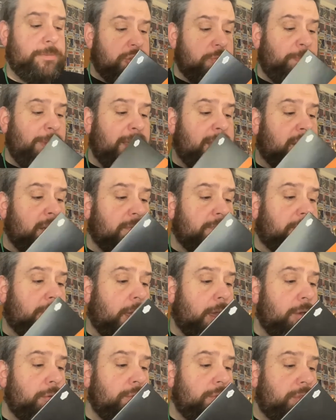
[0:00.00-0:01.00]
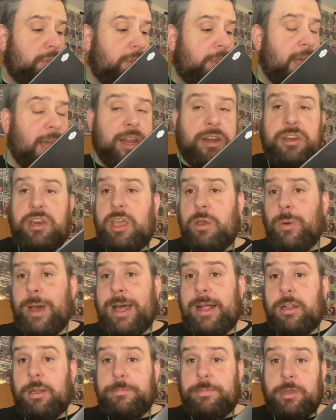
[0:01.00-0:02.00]
Speaking of Ghost, their new
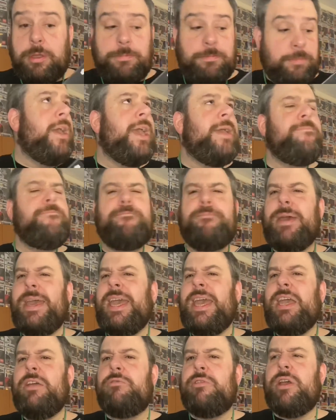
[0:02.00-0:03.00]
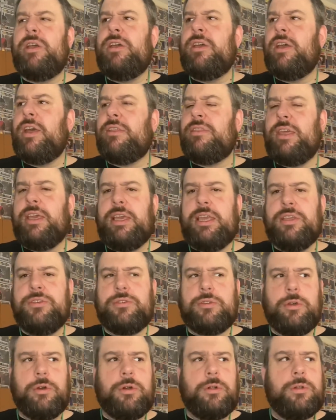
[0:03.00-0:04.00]
album, Impera, I think it's
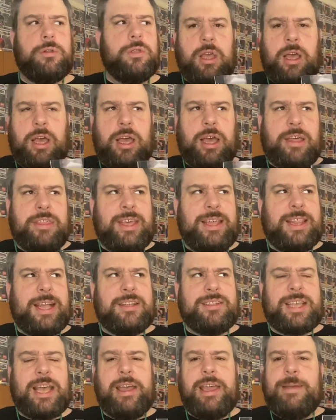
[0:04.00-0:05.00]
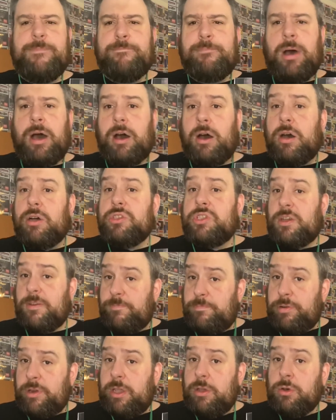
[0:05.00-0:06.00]
called. I think that's out in March.
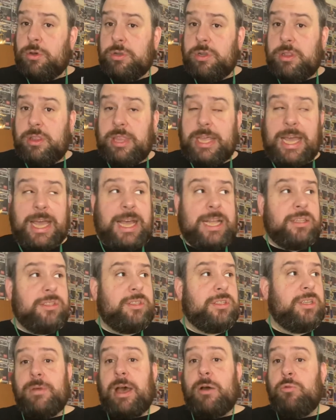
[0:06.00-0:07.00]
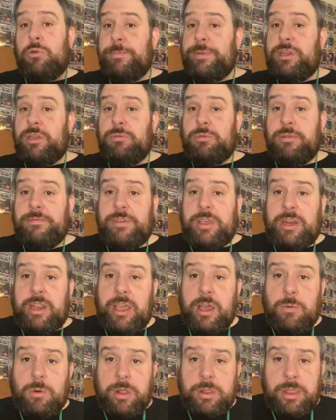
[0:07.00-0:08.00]
I've pre-ordered that. I will be doing a
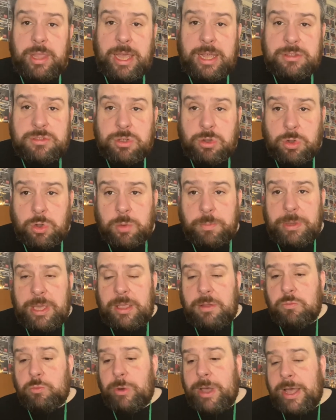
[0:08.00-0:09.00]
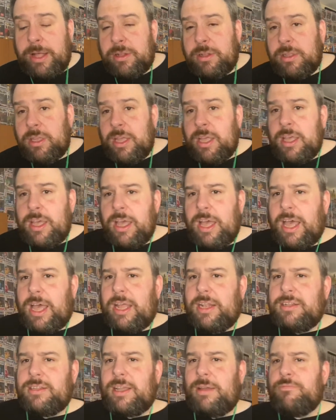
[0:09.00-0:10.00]
video on that, all being well,
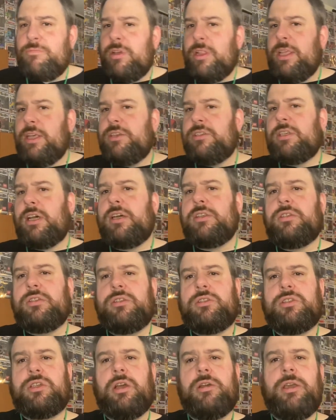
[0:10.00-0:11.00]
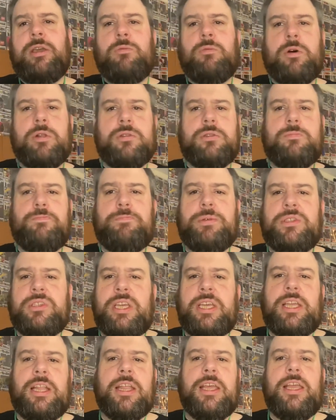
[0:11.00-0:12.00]
and I'm really excited to show you what
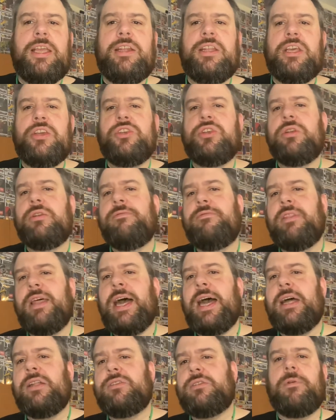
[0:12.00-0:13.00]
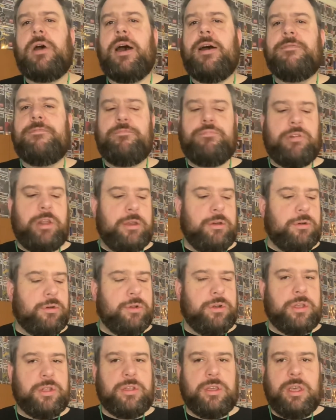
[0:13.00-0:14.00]
particular edition of that I've
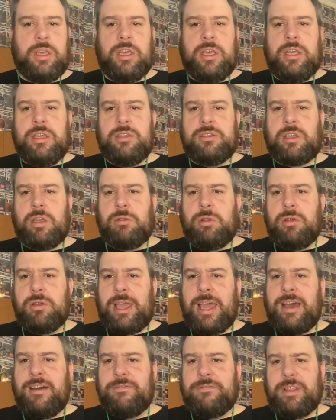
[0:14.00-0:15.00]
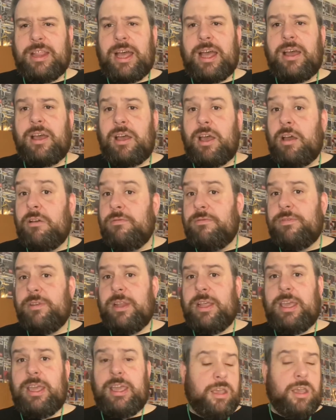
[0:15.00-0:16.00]
pre-ordered. So look out for that,
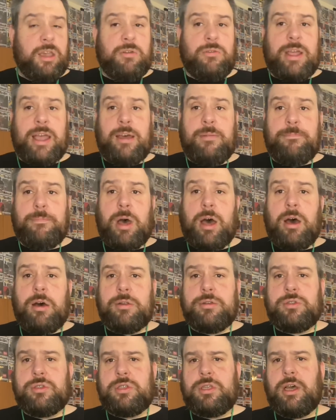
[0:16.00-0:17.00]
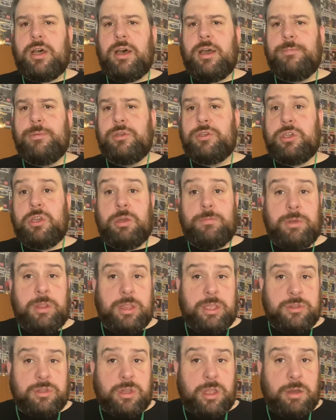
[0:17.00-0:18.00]
hopefully around March time, assuming
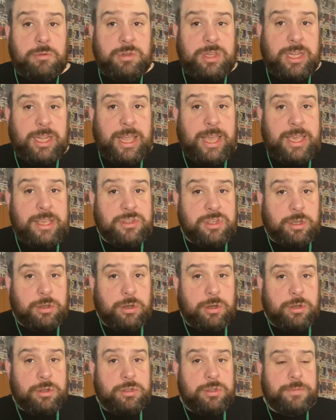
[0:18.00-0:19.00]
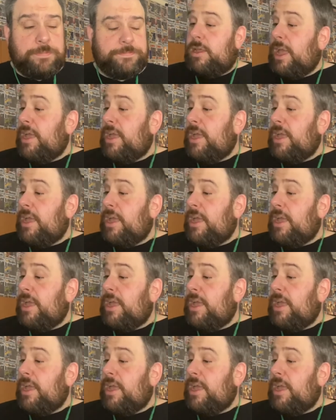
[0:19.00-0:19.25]
there's no delays, of course.